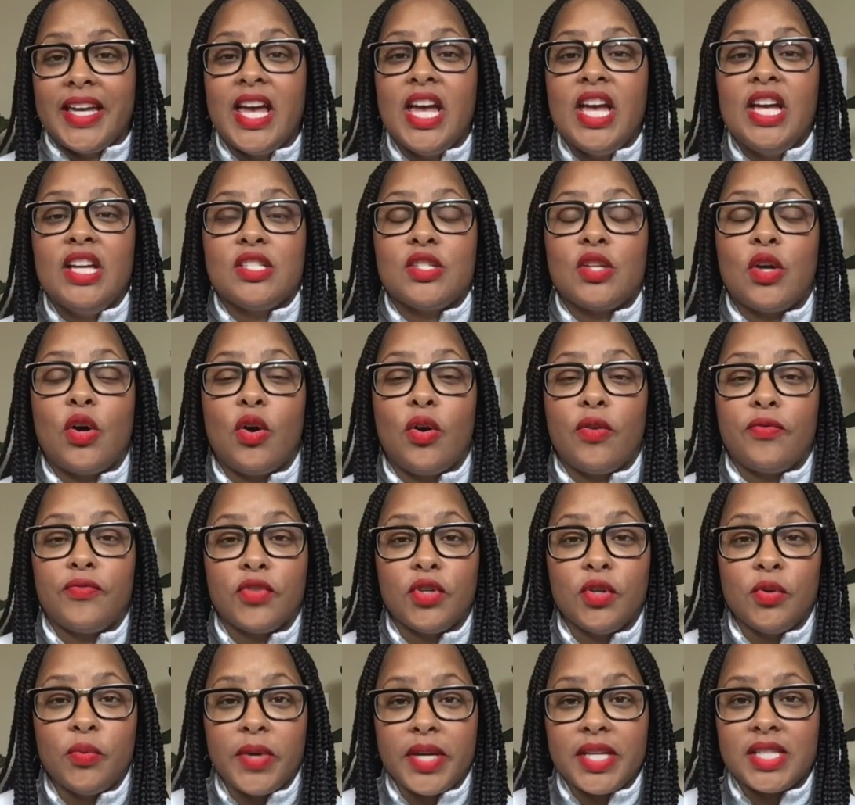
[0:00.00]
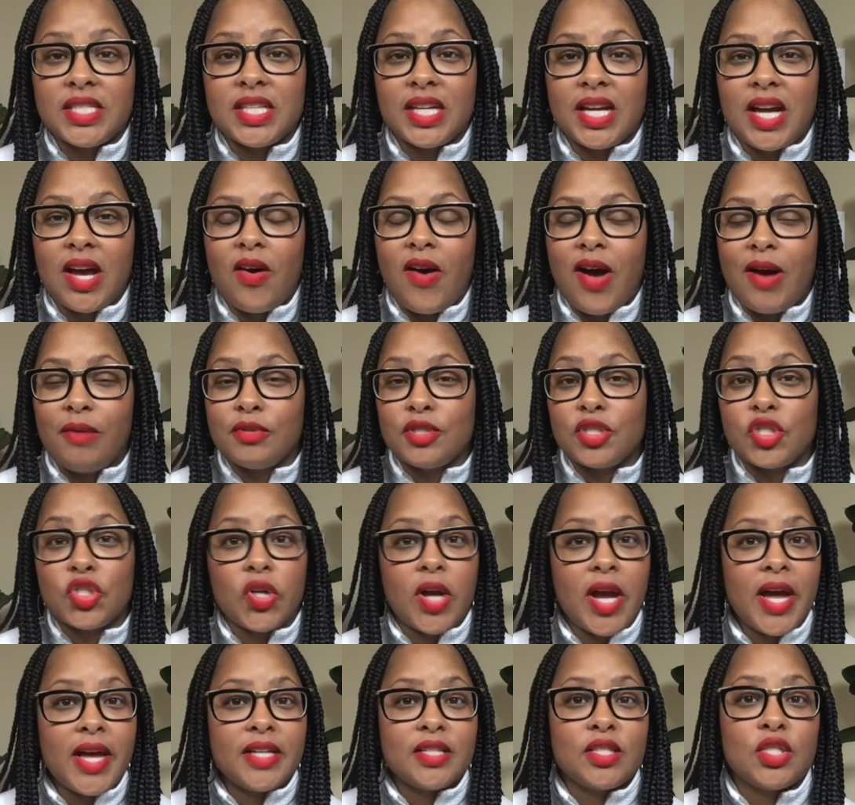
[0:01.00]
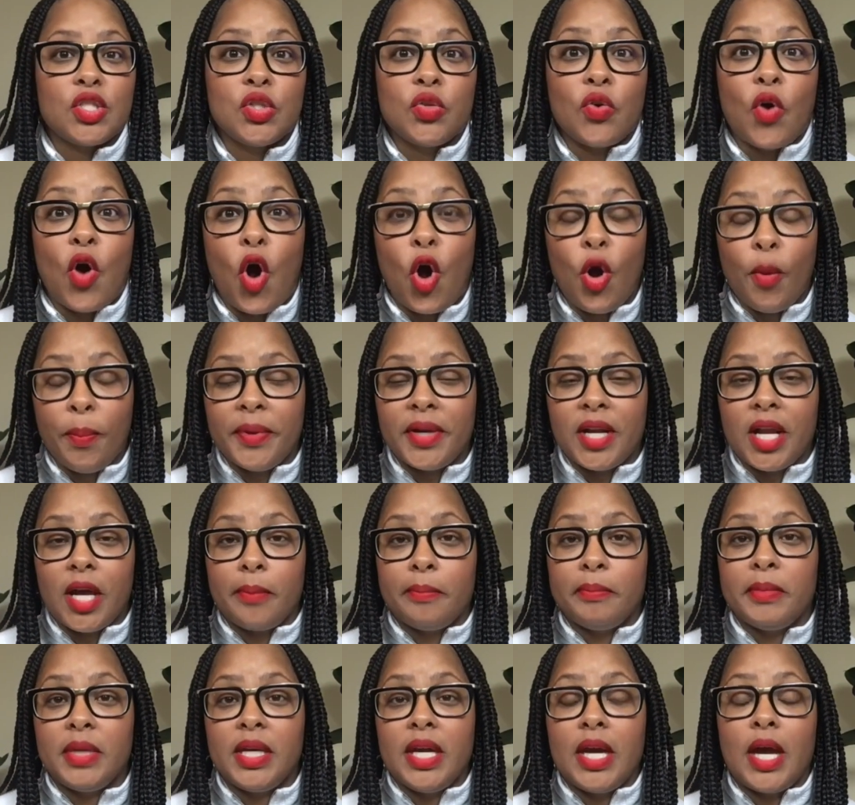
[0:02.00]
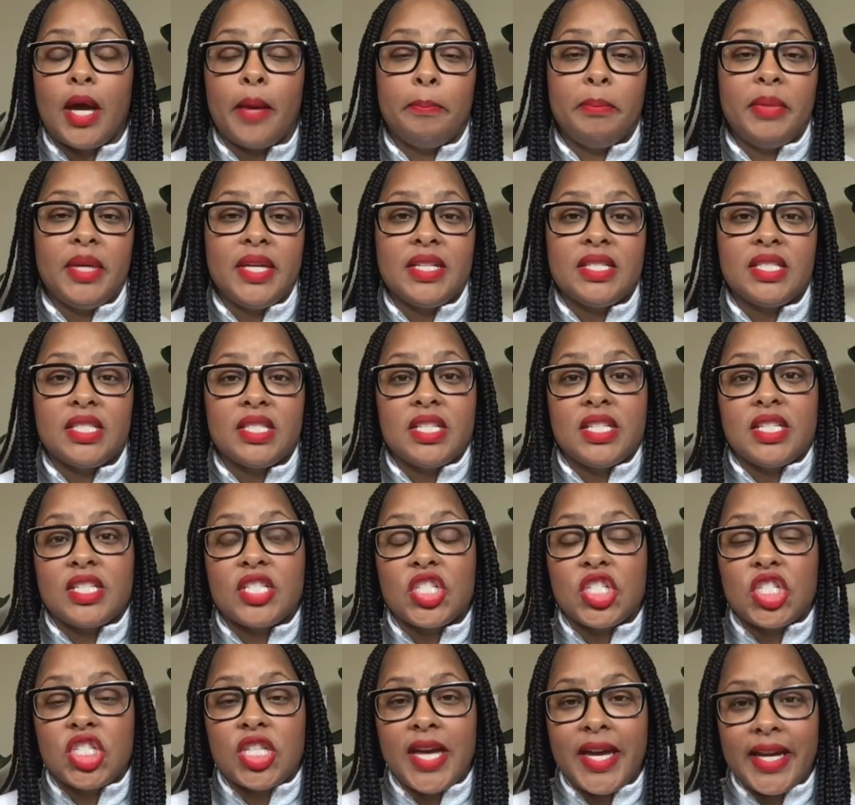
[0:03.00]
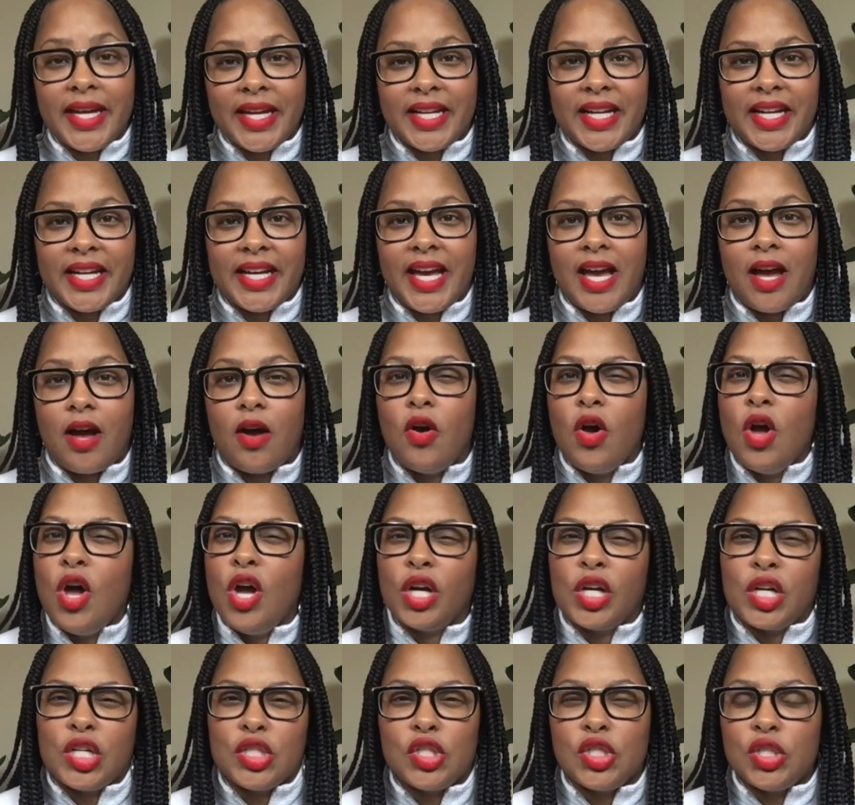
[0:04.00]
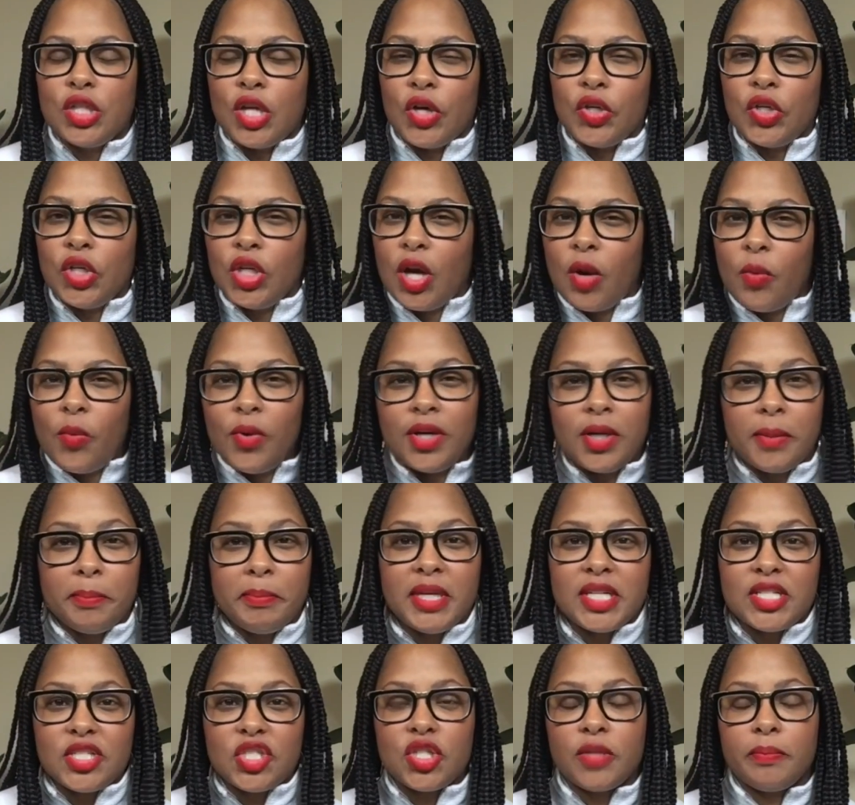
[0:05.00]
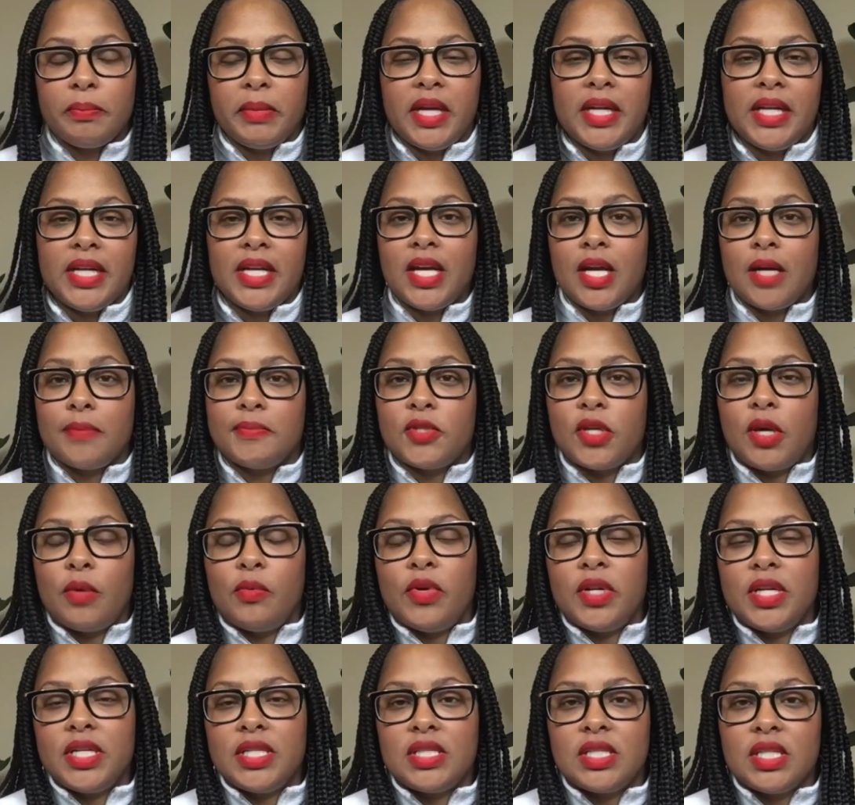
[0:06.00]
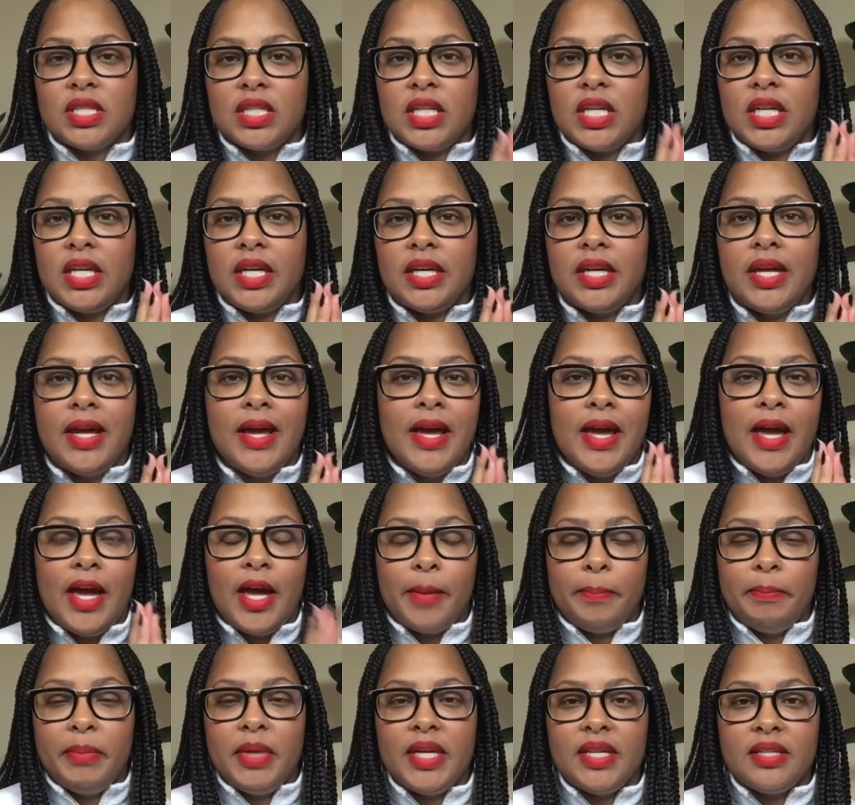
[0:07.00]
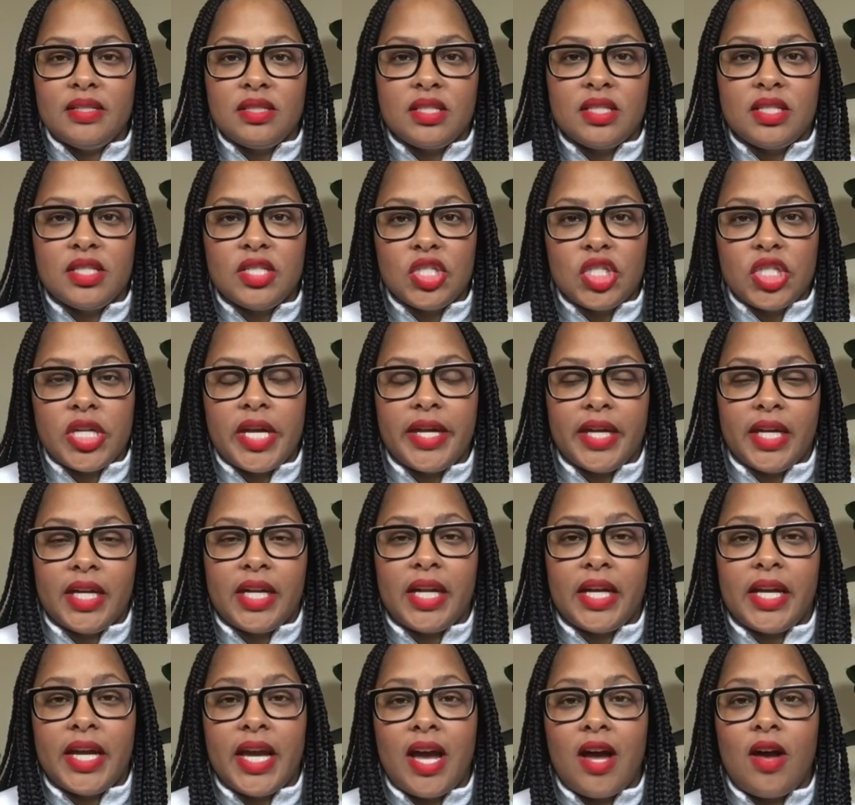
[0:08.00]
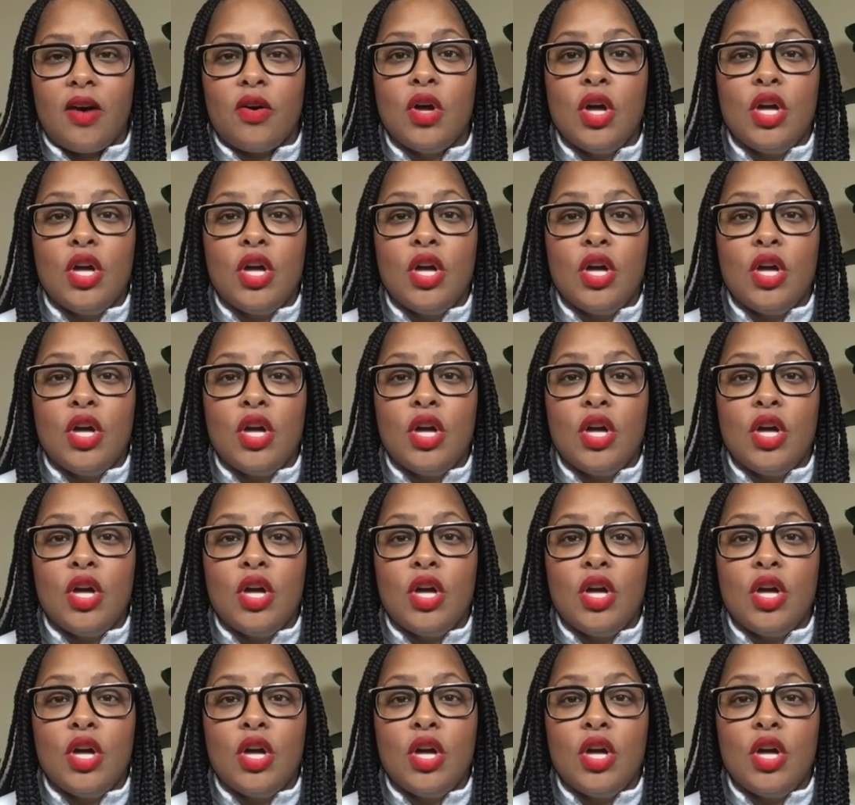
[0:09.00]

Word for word: So a few weeks ago, I was trying to open up me a business checking account, because you know, you don't want to mix your money up. So I wanted to get a business checking account.